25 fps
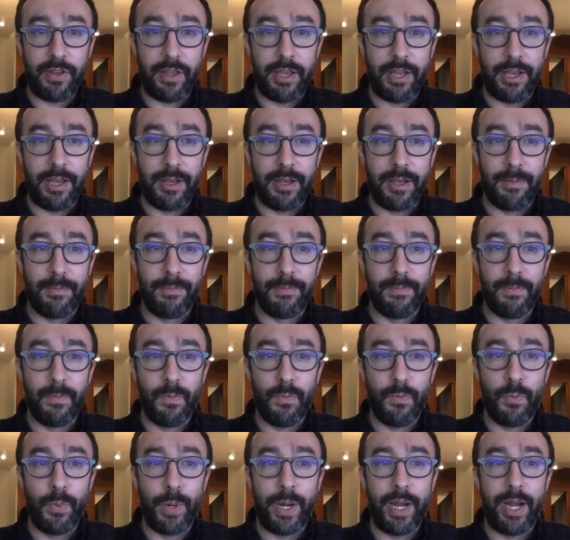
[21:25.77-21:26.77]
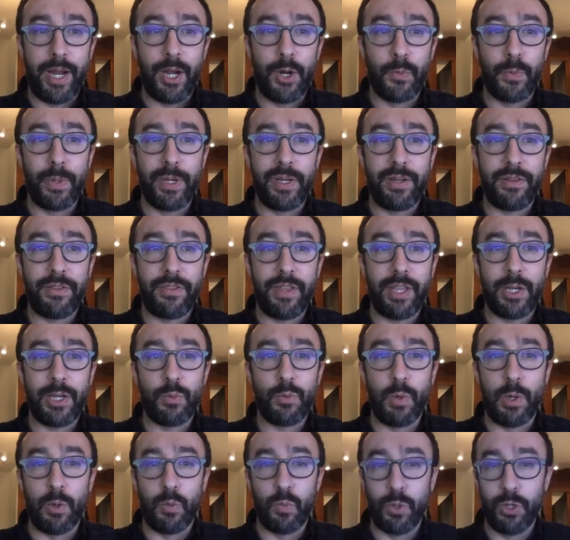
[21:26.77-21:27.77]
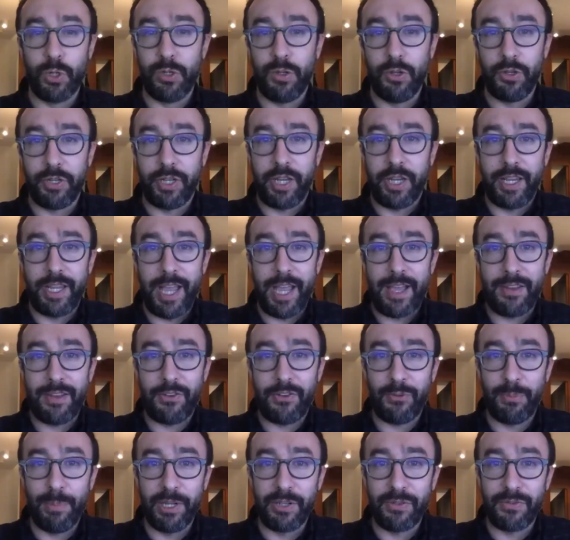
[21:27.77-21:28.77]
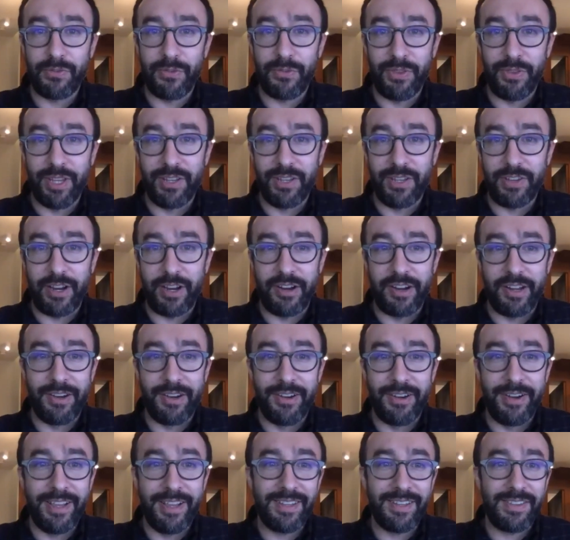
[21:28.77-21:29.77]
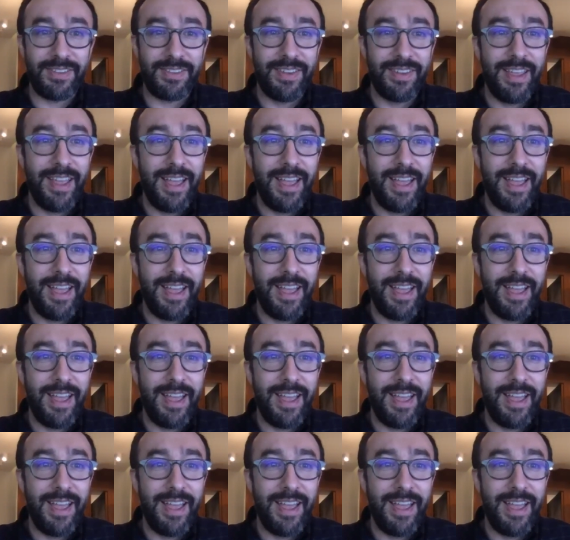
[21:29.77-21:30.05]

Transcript: um, where we think what we're looking at speaks for the entire internet.